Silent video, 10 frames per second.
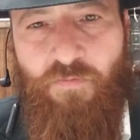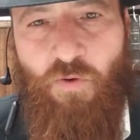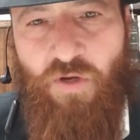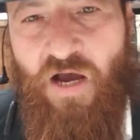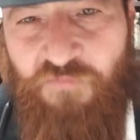
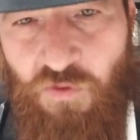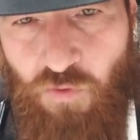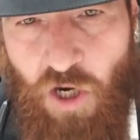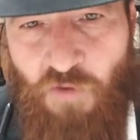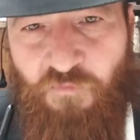But we have to
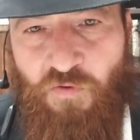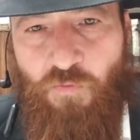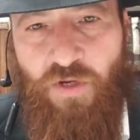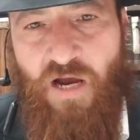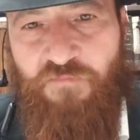work for
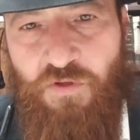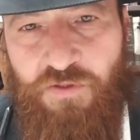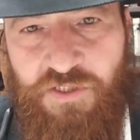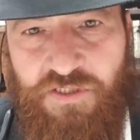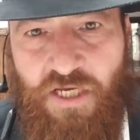them. We have to
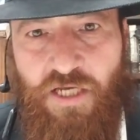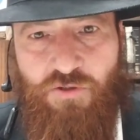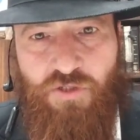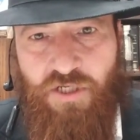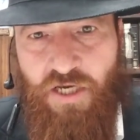
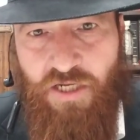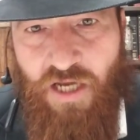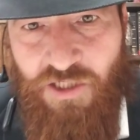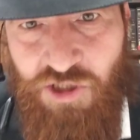understand you cannot